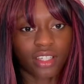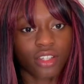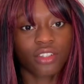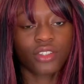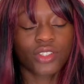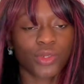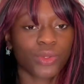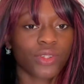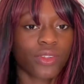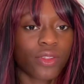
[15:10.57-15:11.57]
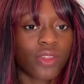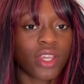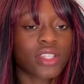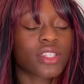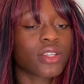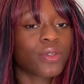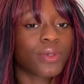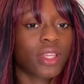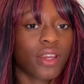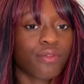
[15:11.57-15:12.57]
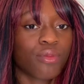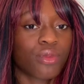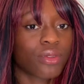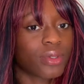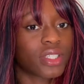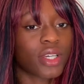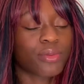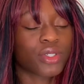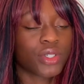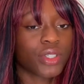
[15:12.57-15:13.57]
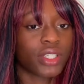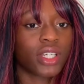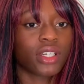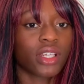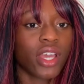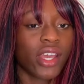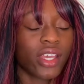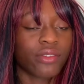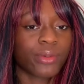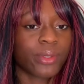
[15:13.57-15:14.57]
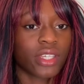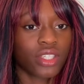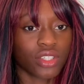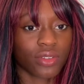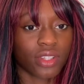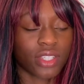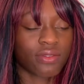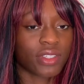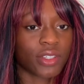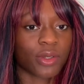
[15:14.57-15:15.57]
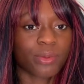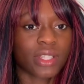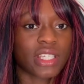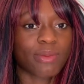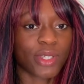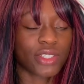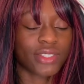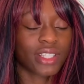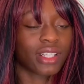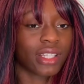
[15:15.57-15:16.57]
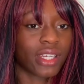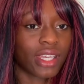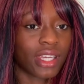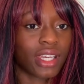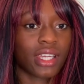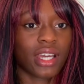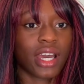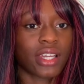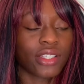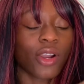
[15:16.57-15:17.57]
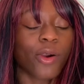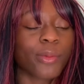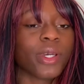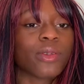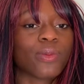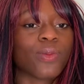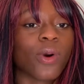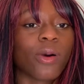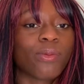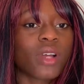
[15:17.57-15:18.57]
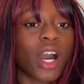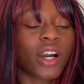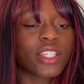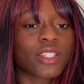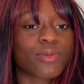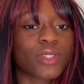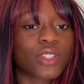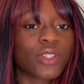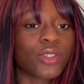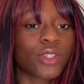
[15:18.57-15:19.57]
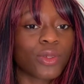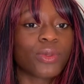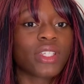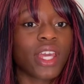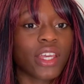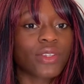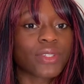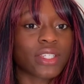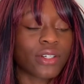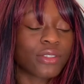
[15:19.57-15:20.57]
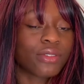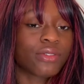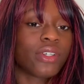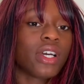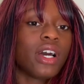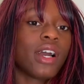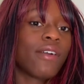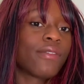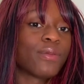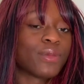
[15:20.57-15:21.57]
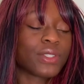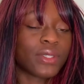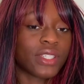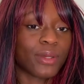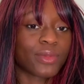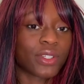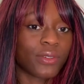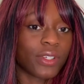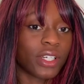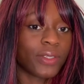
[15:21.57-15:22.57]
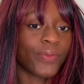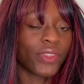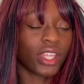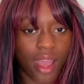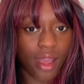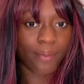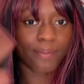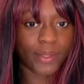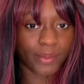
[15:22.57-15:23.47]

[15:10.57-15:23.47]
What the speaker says: concludes all of the things that I would get from a 3x Korea. If you really enjoyed this video, please make sure to like and comment what items that you would get yourself from 3x Korea. Bye